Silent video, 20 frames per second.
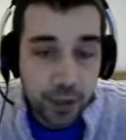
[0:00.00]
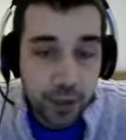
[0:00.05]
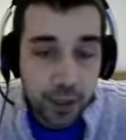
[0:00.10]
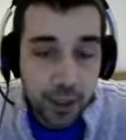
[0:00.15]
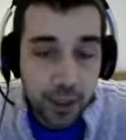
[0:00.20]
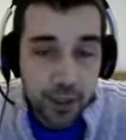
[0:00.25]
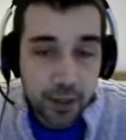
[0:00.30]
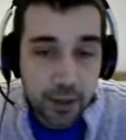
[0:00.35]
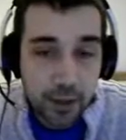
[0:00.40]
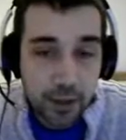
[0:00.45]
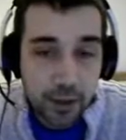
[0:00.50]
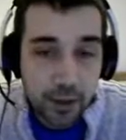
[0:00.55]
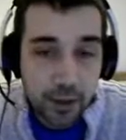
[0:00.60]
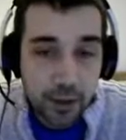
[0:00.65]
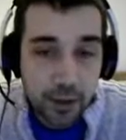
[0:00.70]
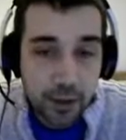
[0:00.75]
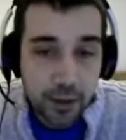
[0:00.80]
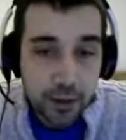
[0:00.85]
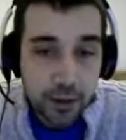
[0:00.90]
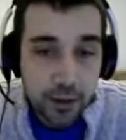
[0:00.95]
excellent.
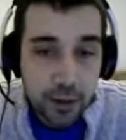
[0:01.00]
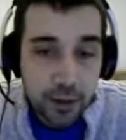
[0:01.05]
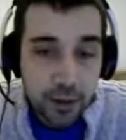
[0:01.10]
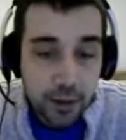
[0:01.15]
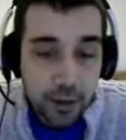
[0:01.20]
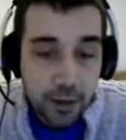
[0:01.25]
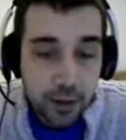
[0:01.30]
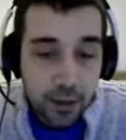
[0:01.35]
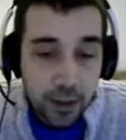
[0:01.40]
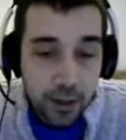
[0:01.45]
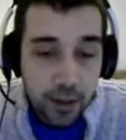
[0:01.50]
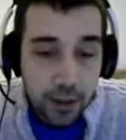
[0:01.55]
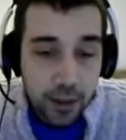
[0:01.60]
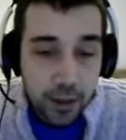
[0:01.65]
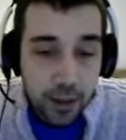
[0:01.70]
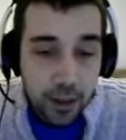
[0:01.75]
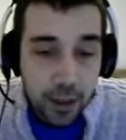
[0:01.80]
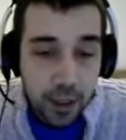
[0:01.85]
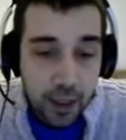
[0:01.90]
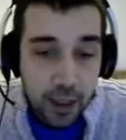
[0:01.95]

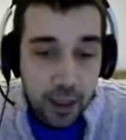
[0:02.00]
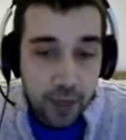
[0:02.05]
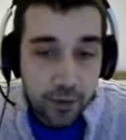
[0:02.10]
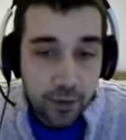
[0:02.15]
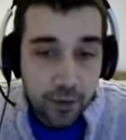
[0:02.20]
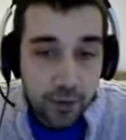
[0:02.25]
And now that I've